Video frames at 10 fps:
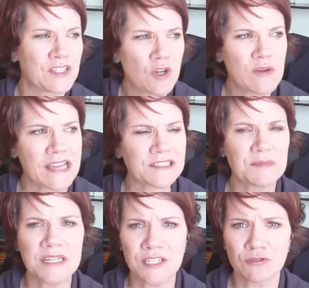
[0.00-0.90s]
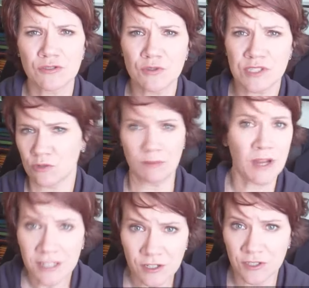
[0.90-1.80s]
It's like, don't ask me to introduce you.
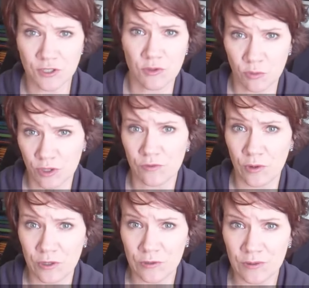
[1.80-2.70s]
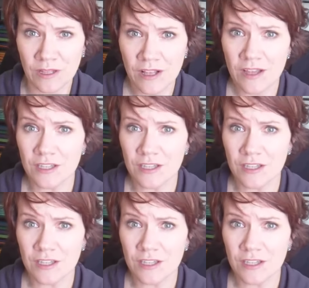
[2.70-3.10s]
I'm not here to do the work for you.